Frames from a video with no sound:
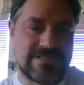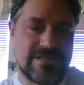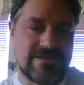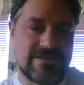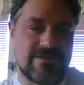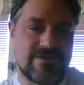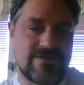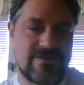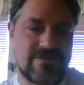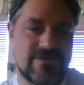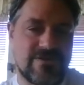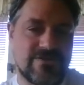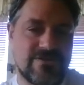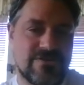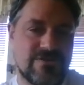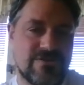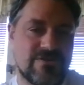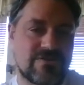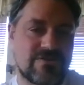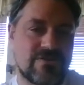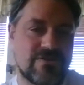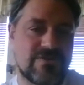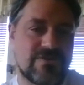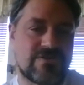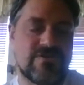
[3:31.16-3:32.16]
on a
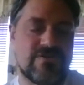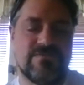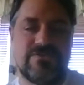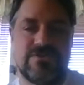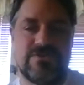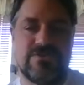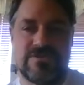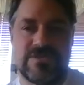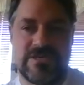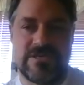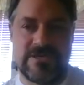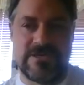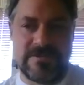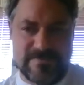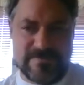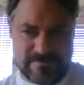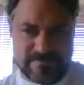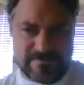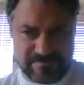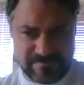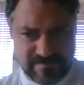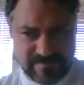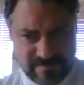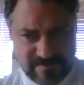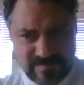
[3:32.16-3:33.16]
local computer,
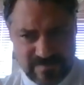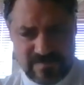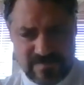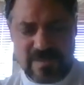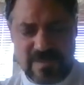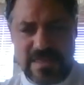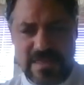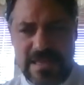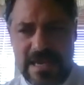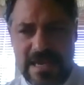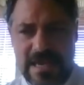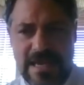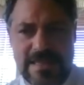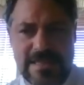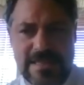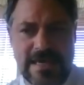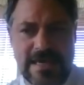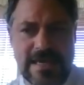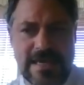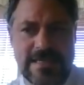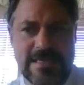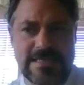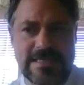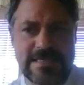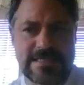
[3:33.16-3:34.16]

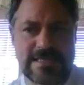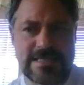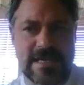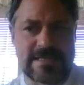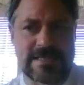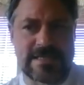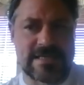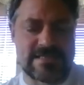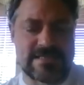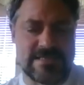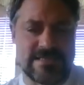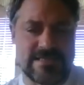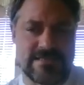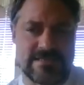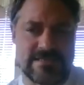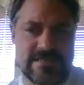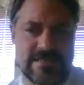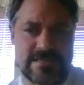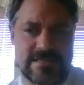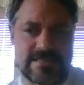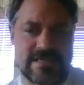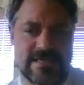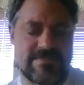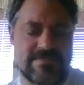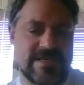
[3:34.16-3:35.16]
and this
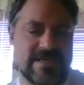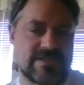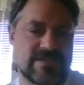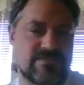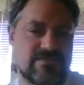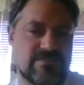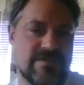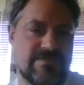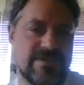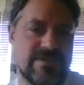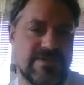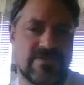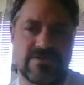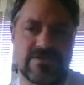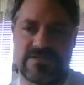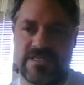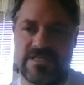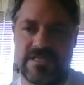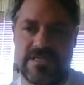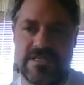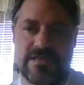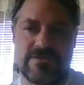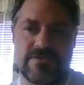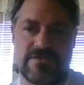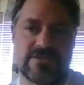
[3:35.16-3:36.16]
database will be
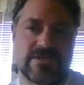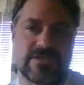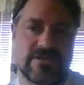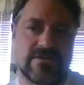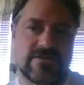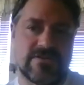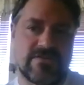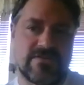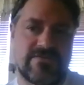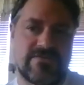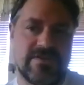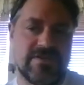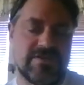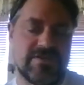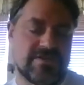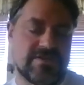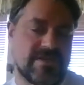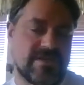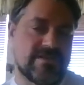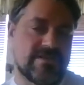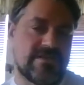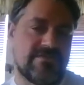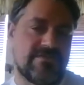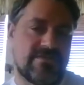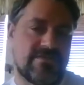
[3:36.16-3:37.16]
hosted at the Finnish
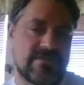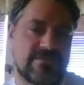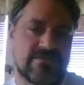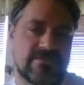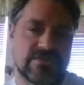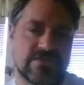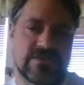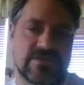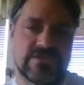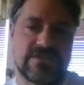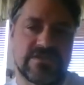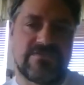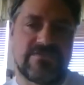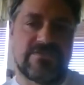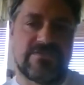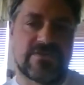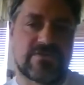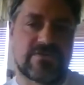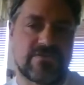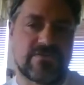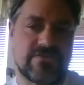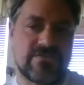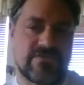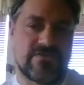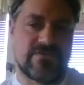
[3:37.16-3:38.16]
Scientific for
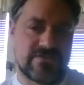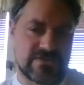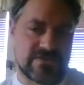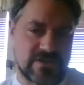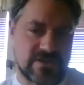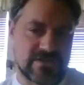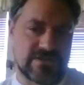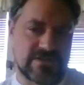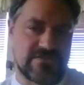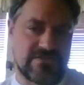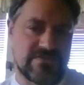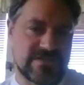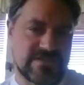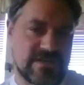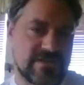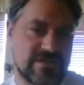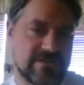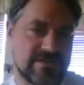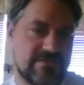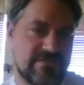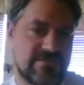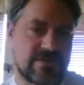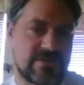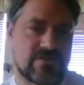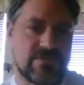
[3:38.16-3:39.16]

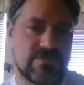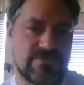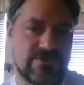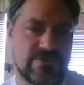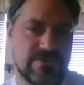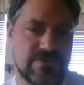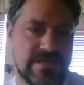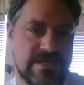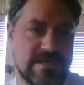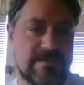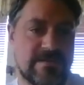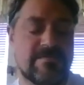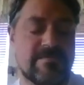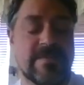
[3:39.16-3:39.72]
scientific computing.